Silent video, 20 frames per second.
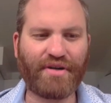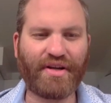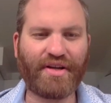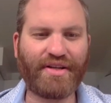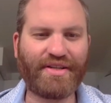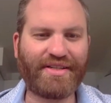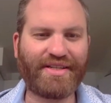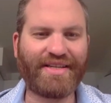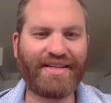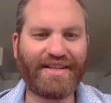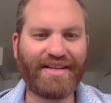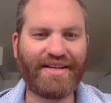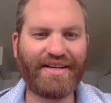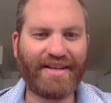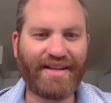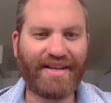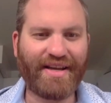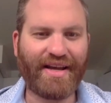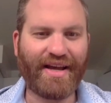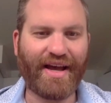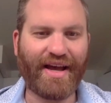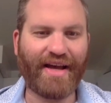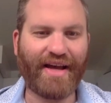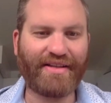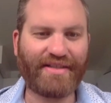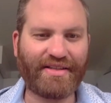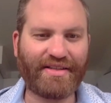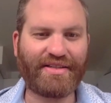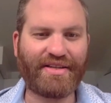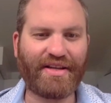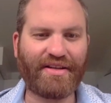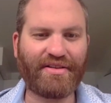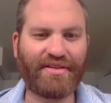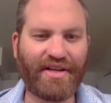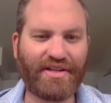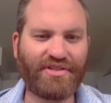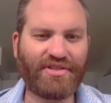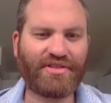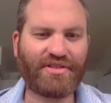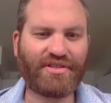rights as the state
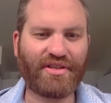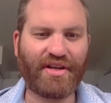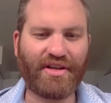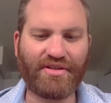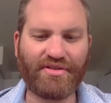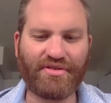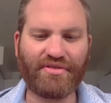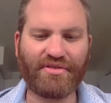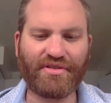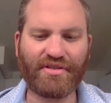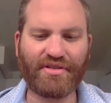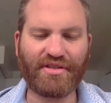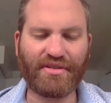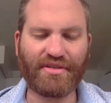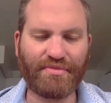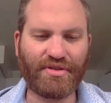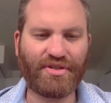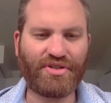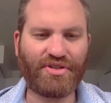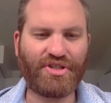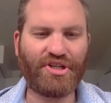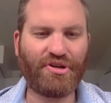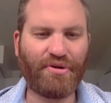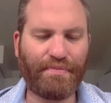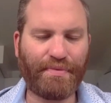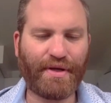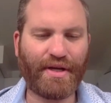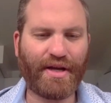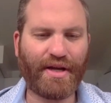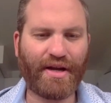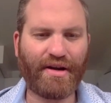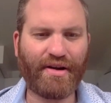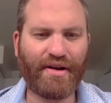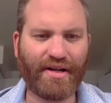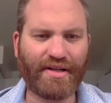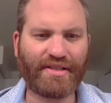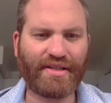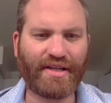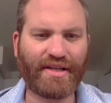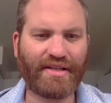legislatures in some of these GOP
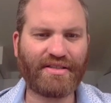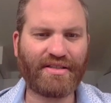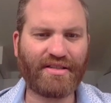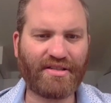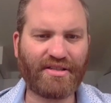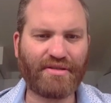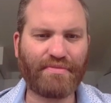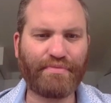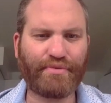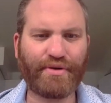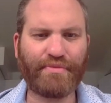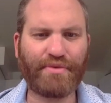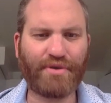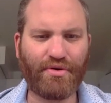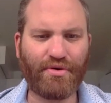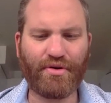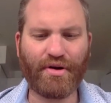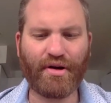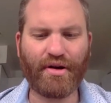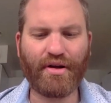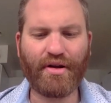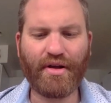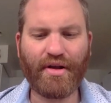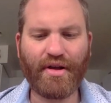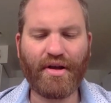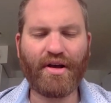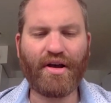areas, as the Supreme Court,